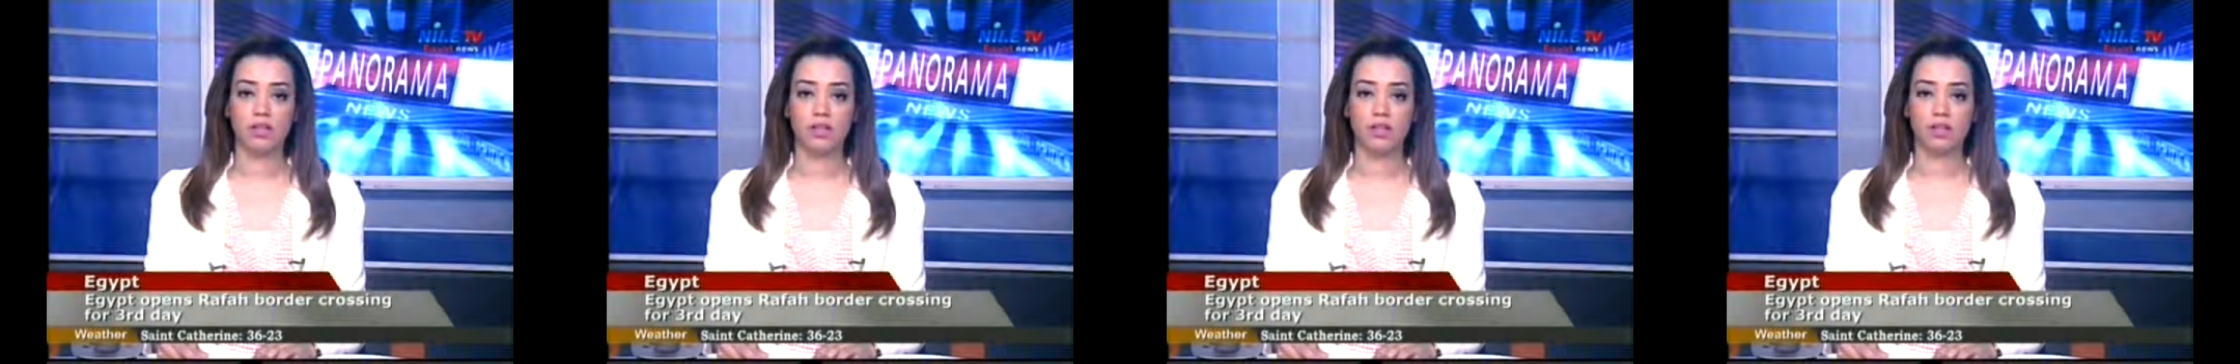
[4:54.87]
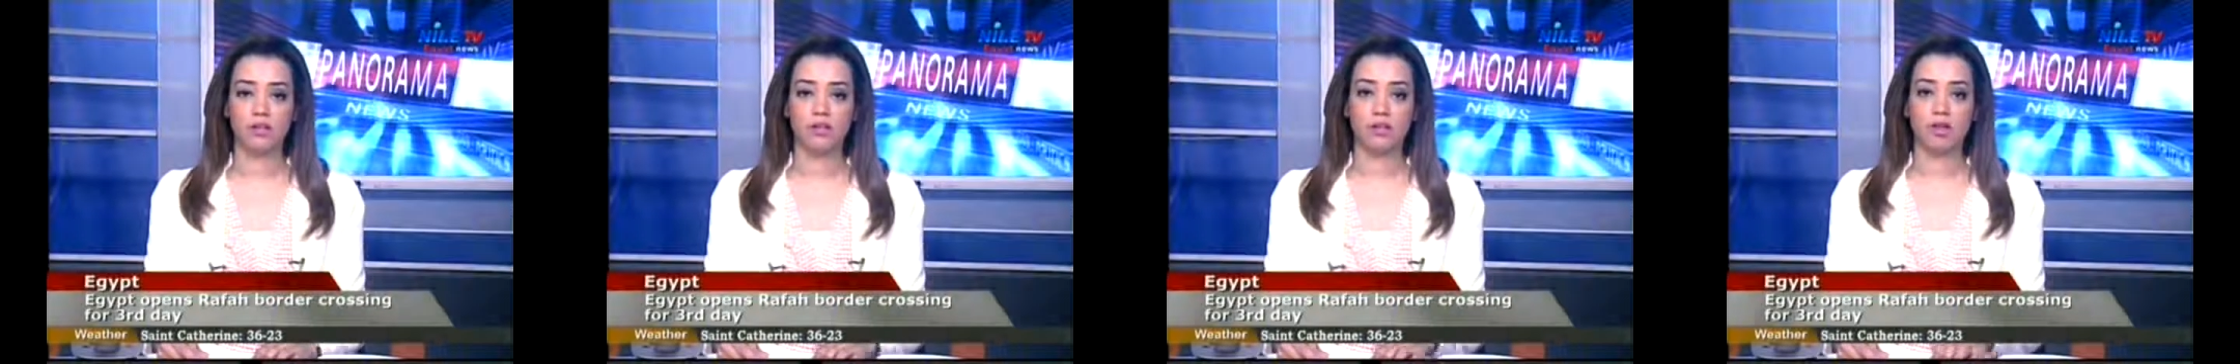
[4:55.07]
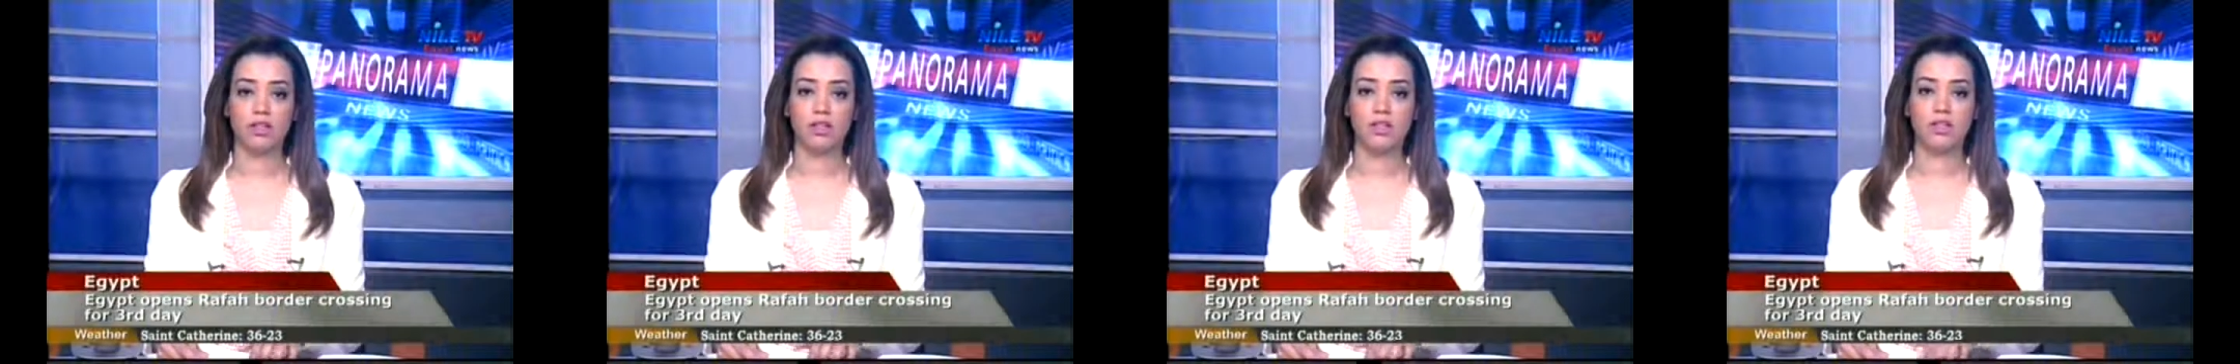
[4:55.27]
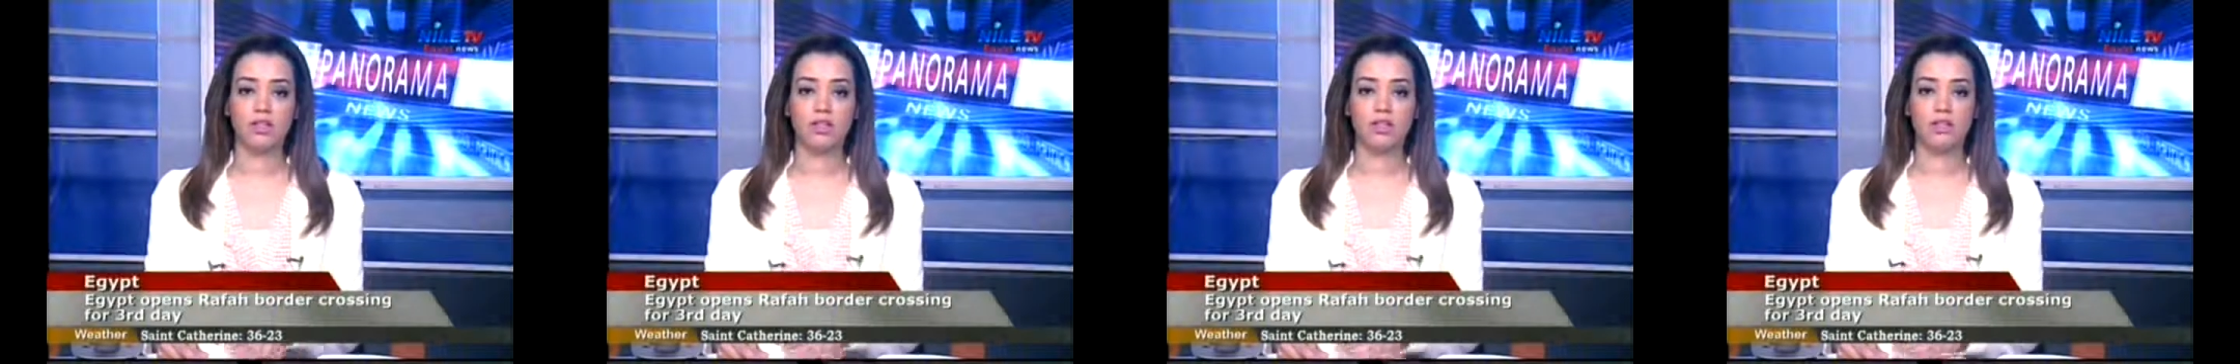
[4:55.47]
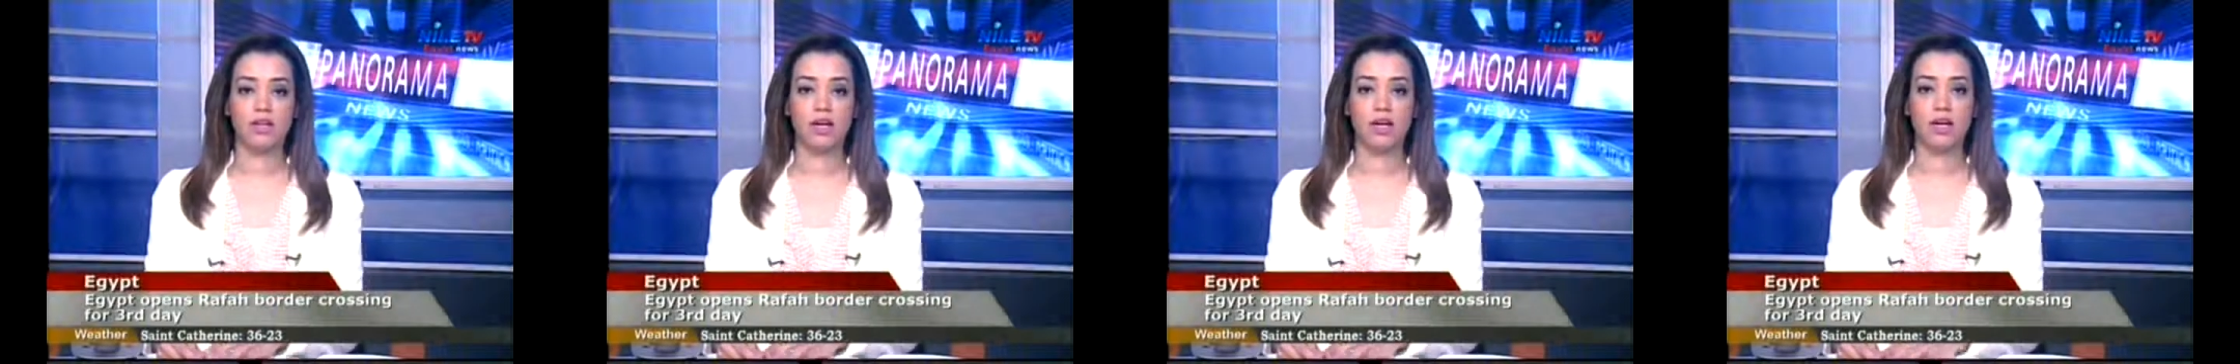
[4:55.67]
The authorities
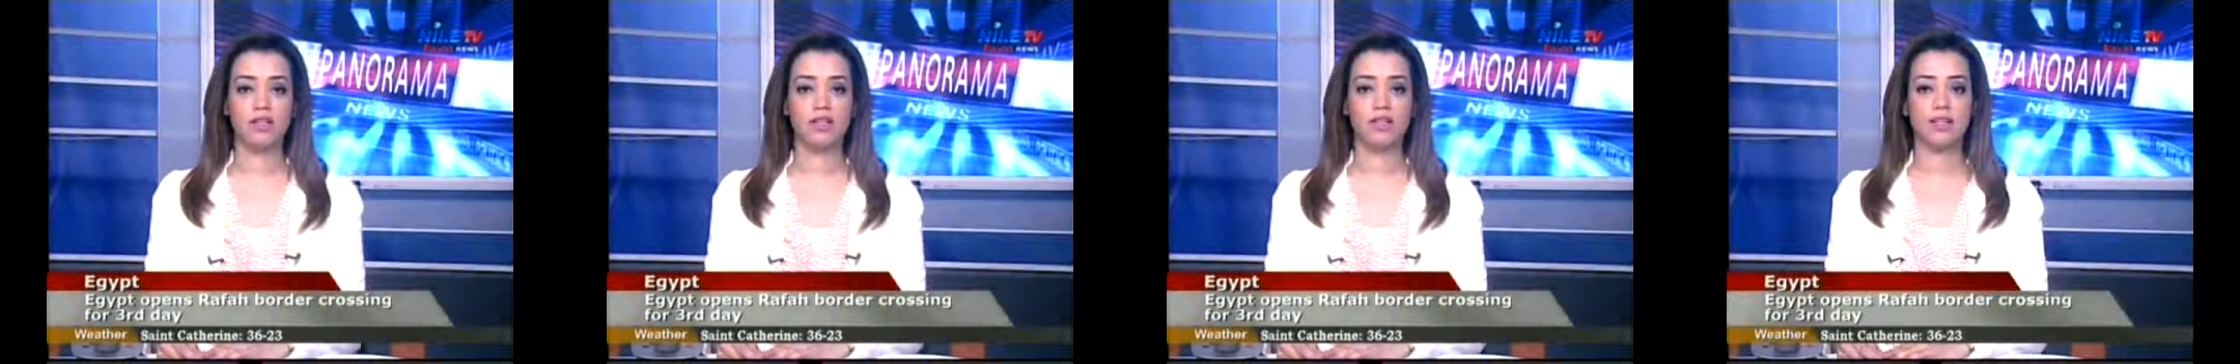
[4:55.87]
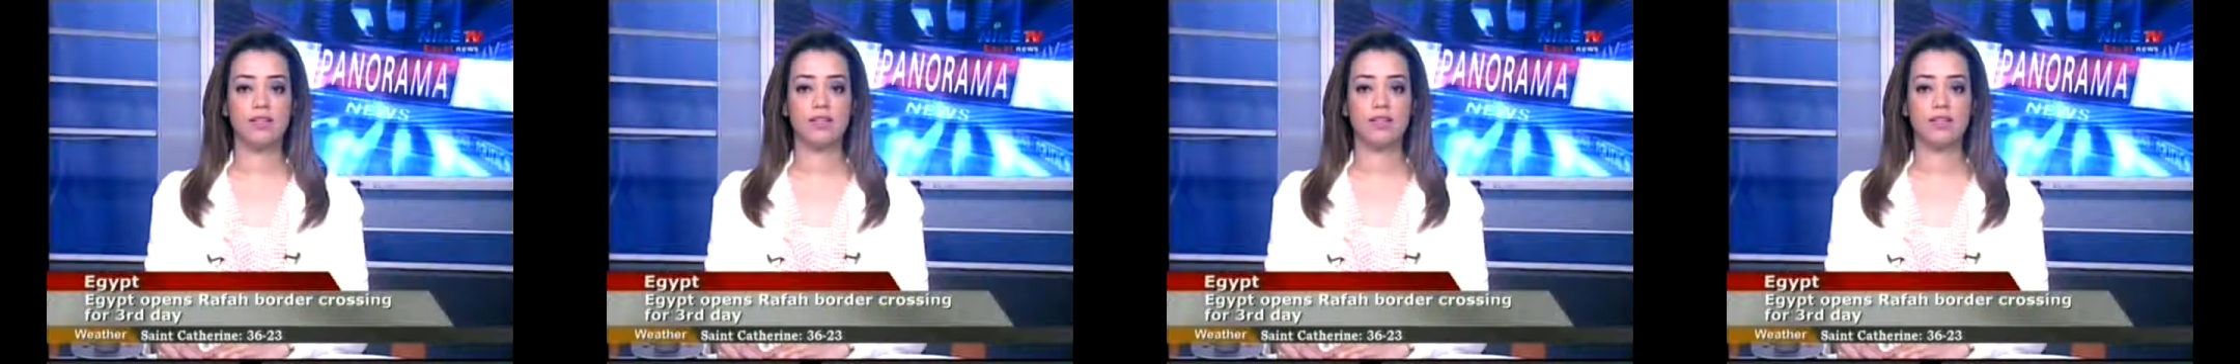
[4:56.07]
decided to